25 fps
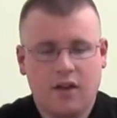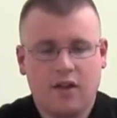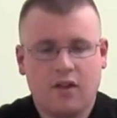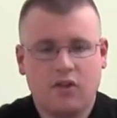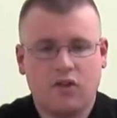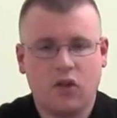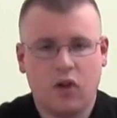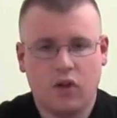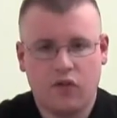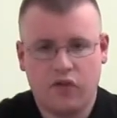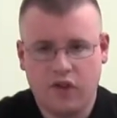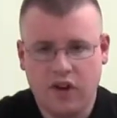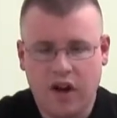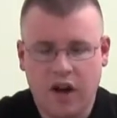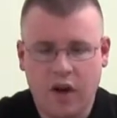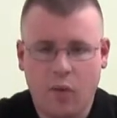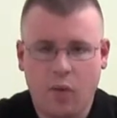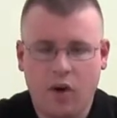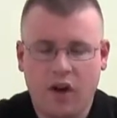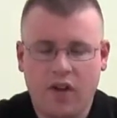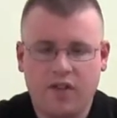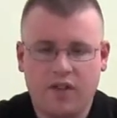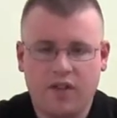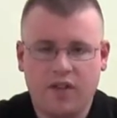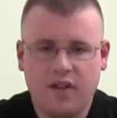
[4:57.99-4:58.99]
So if you're not
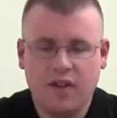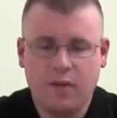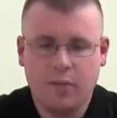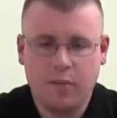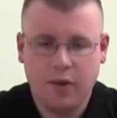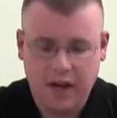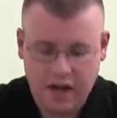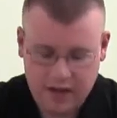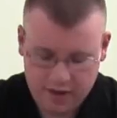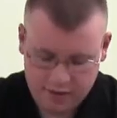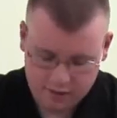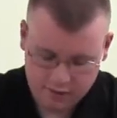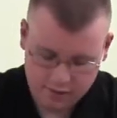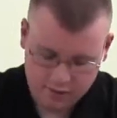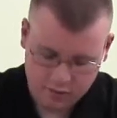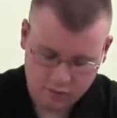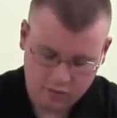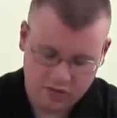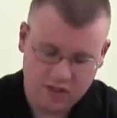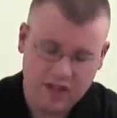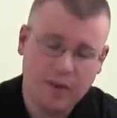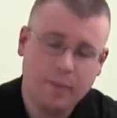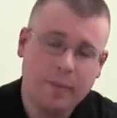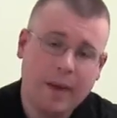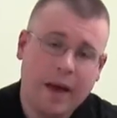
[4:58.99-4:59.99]
wearing the knee pads, this will
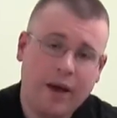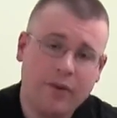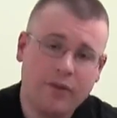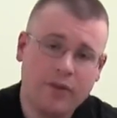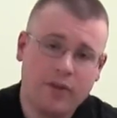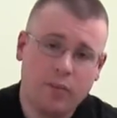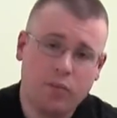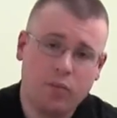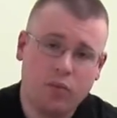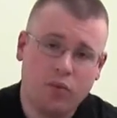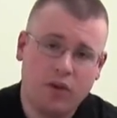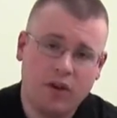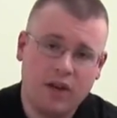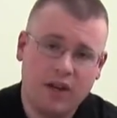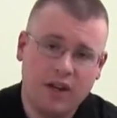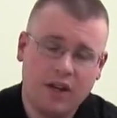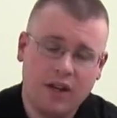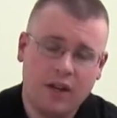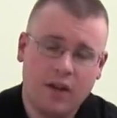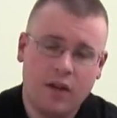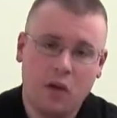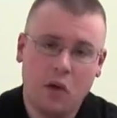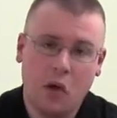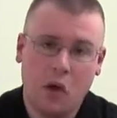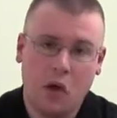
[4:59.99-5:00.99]
keep out
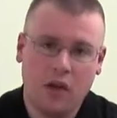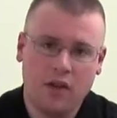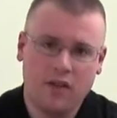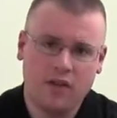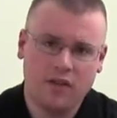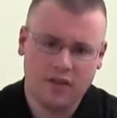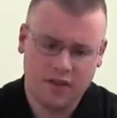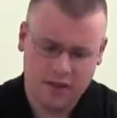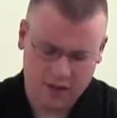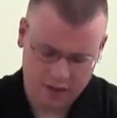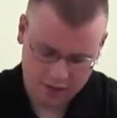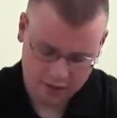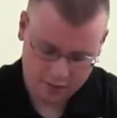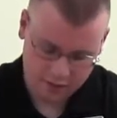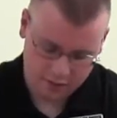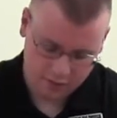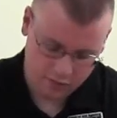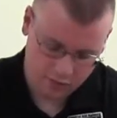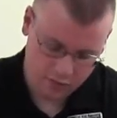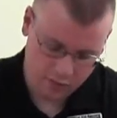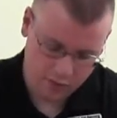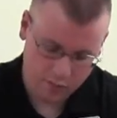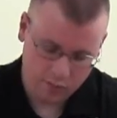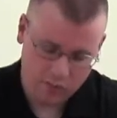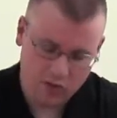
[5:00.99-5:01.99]
debris and sticks
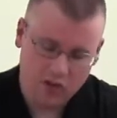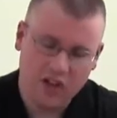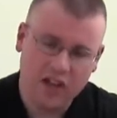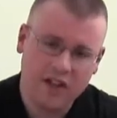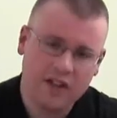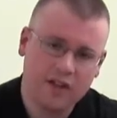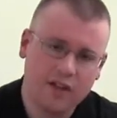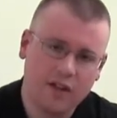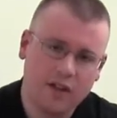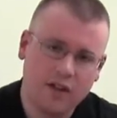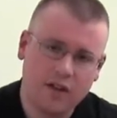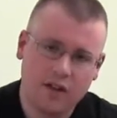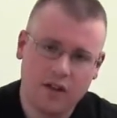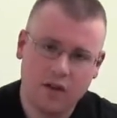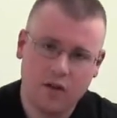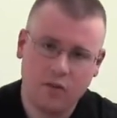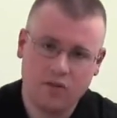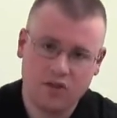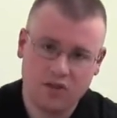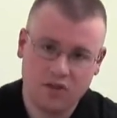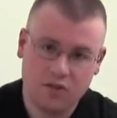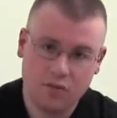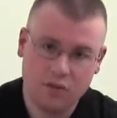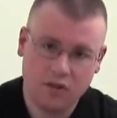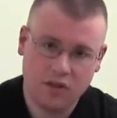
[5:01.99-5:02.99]
from collecting in here,
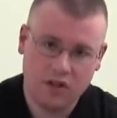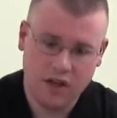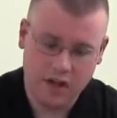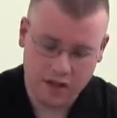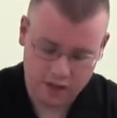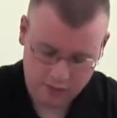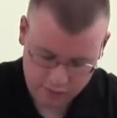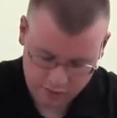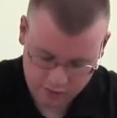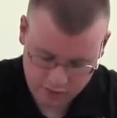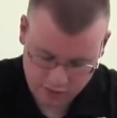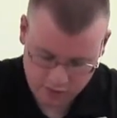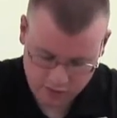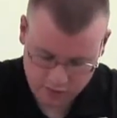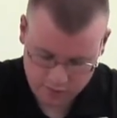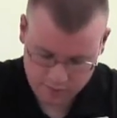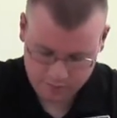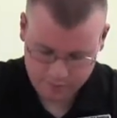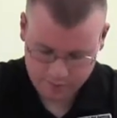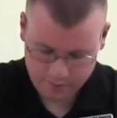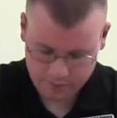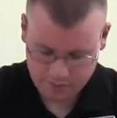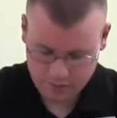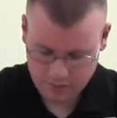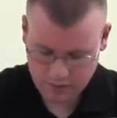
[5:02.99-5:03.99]
which is a really nice feature.